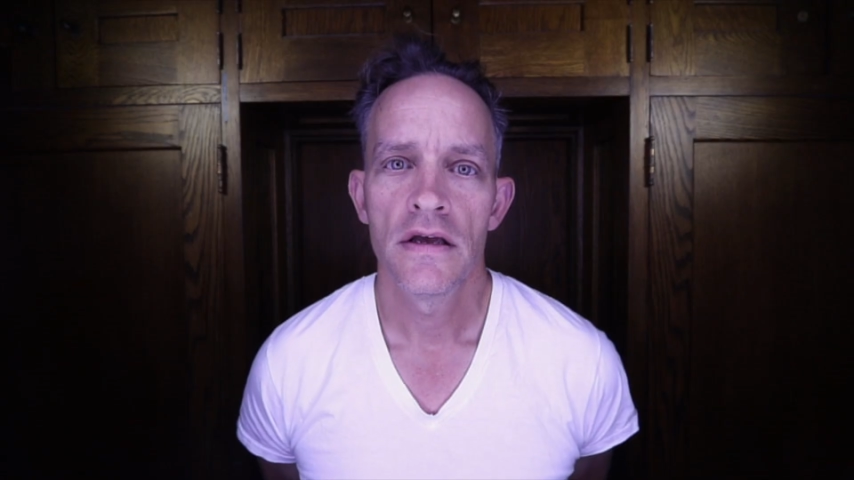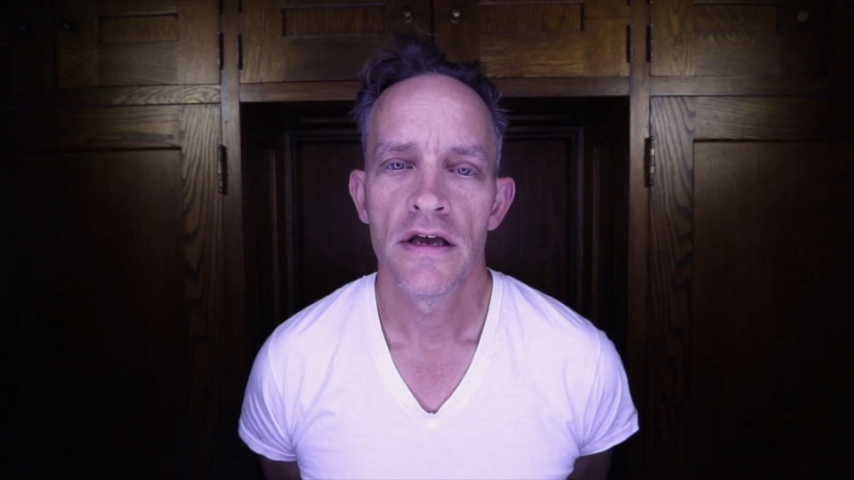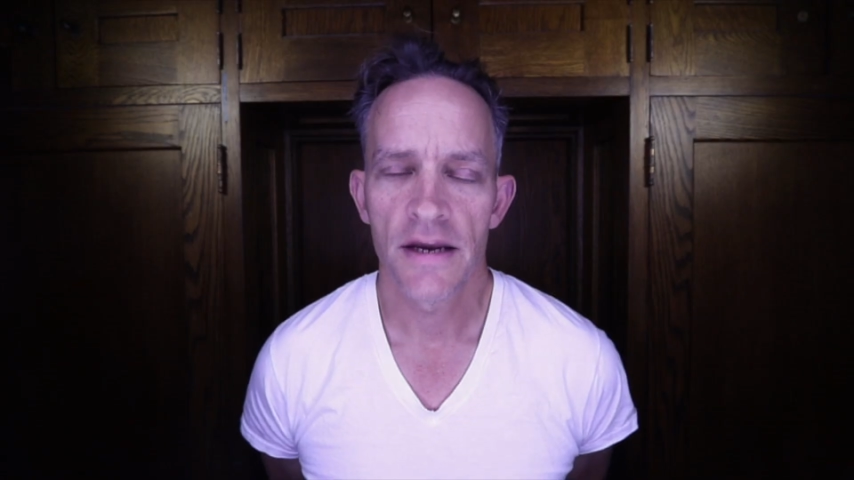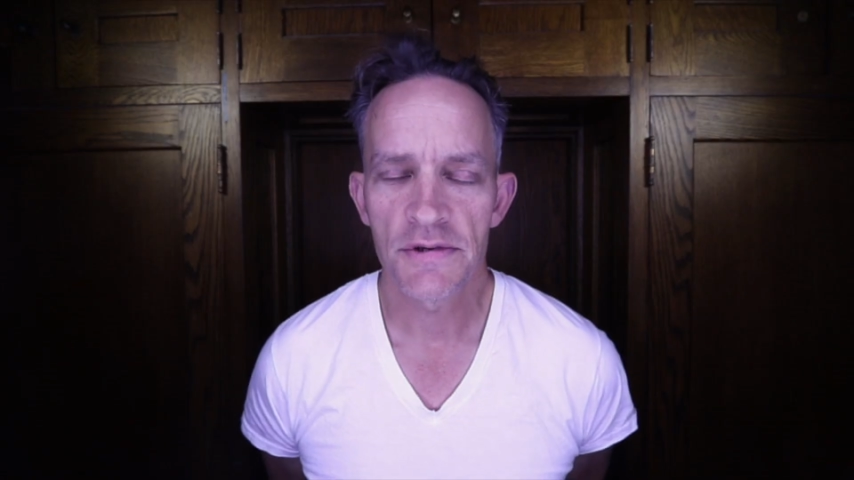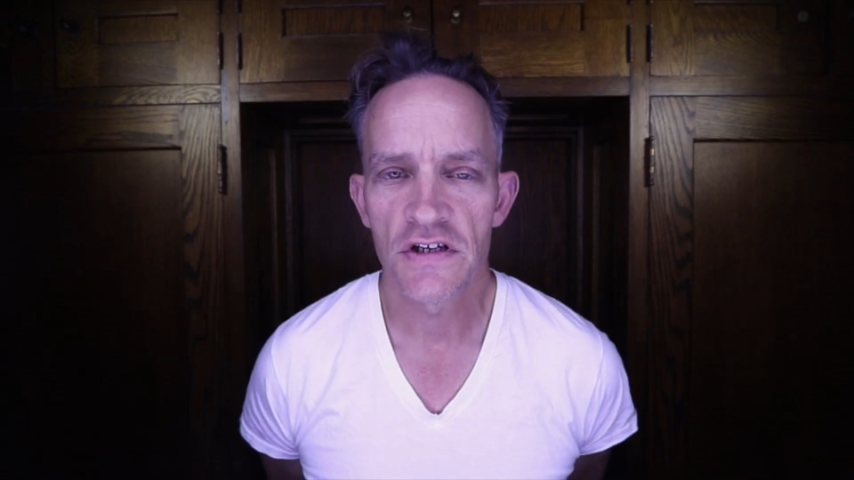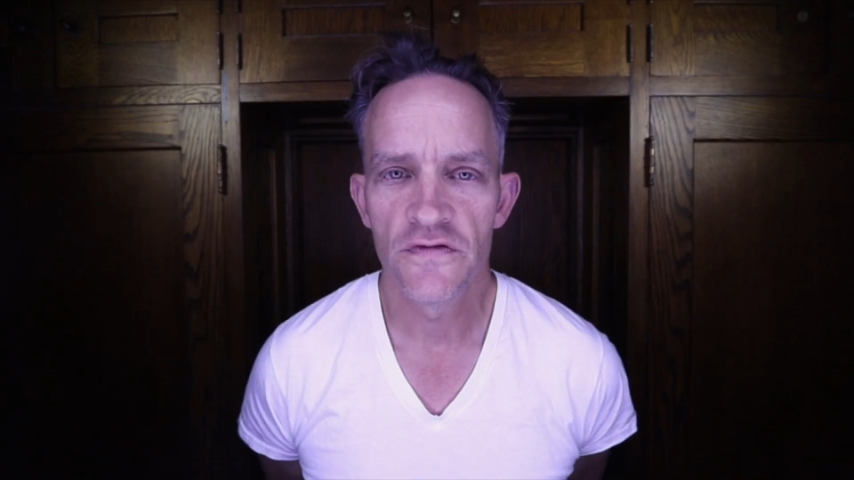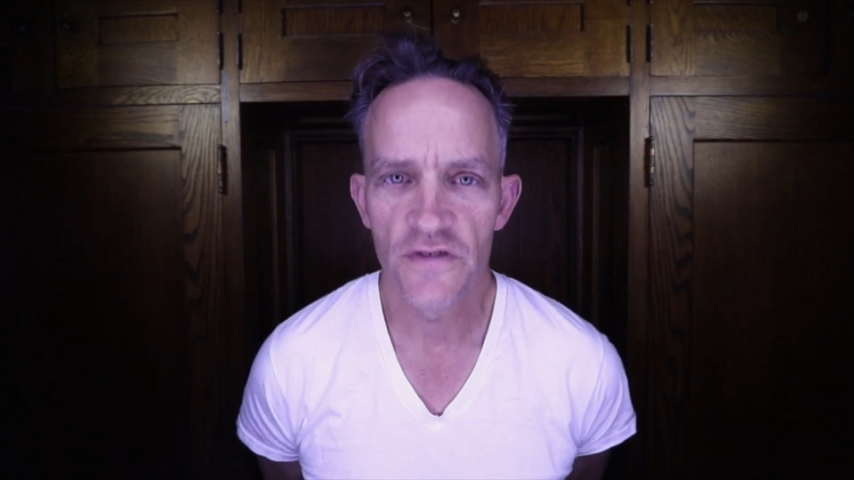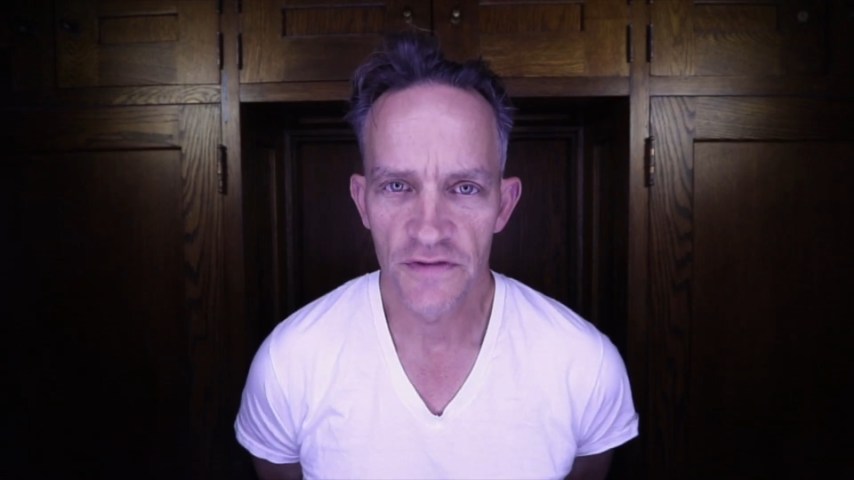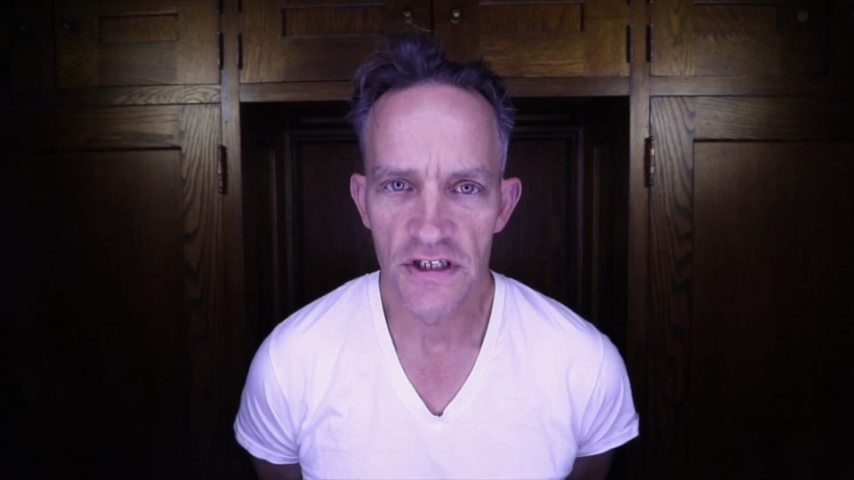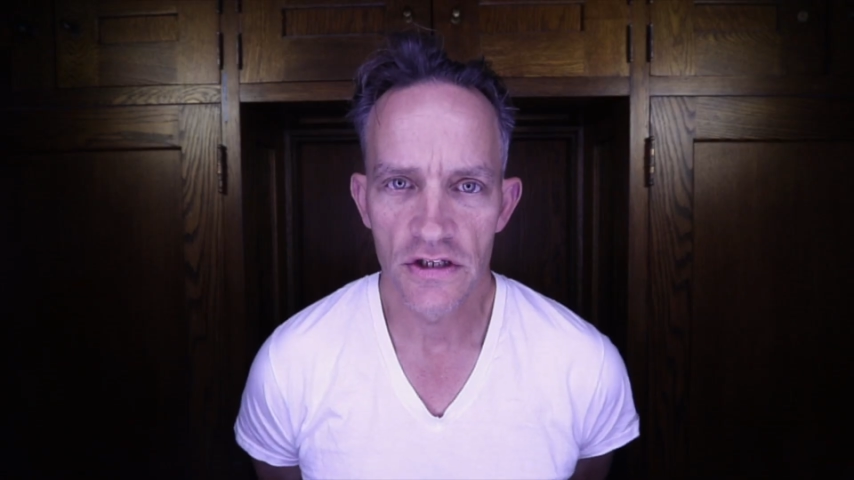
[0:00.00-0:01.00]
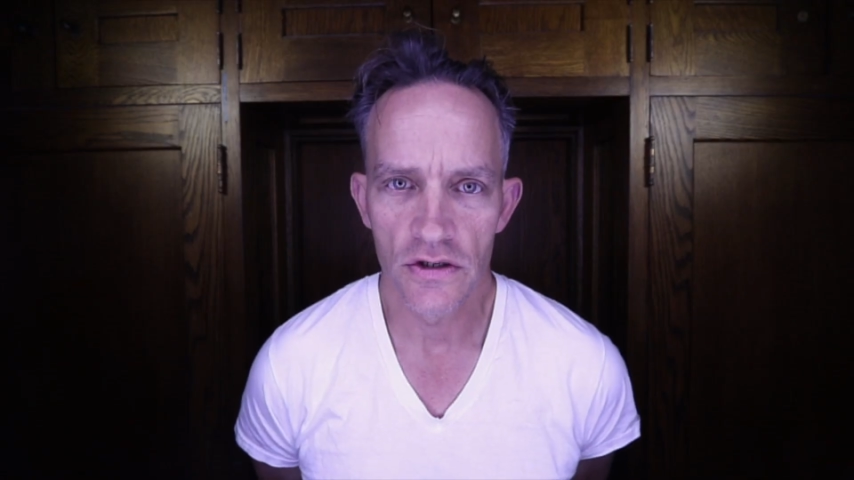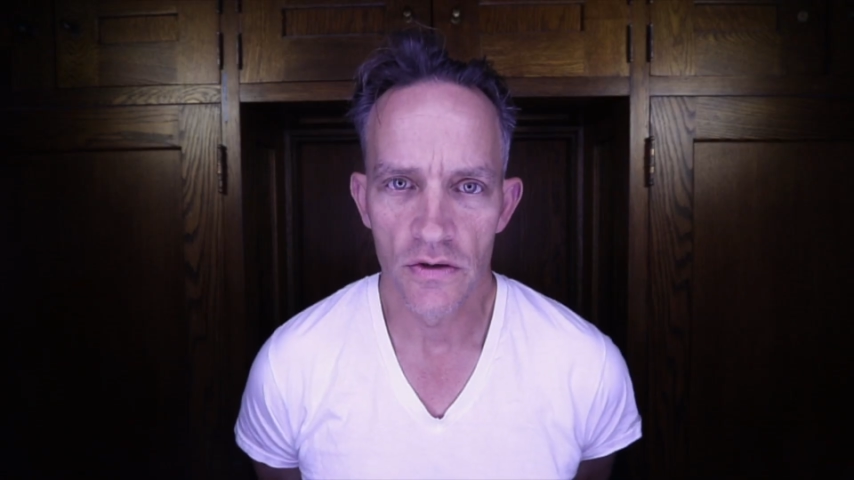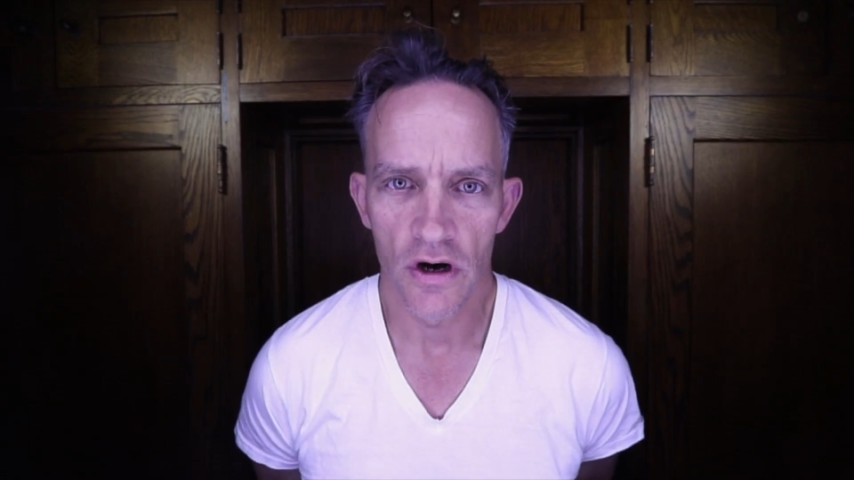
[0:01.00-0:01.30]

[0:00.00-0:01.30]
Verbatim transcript: In episode 52,